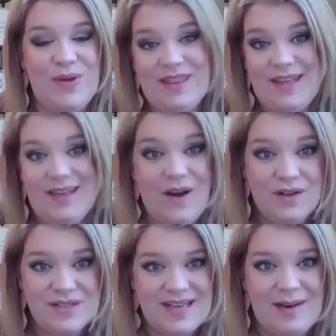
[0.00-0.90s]
within
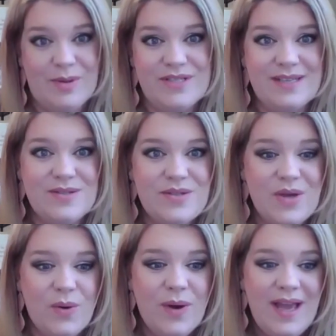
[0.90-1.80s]
Alzheimer's, and
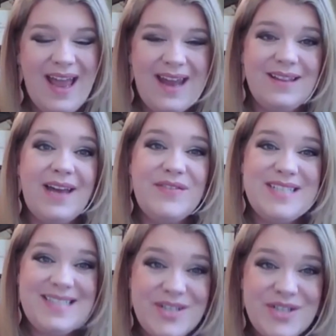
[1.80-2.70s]
so and a lot of
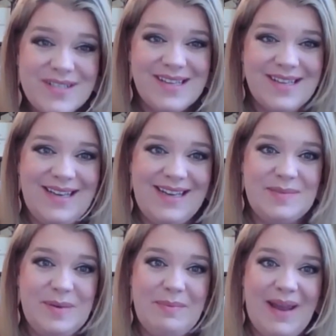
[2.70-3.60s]
decisions that need
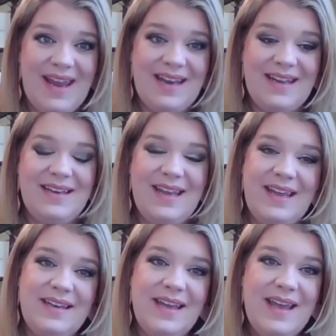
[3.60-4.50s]
to be made, and
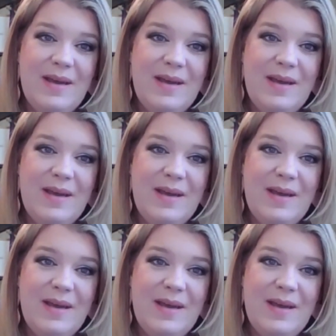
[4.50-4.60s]
and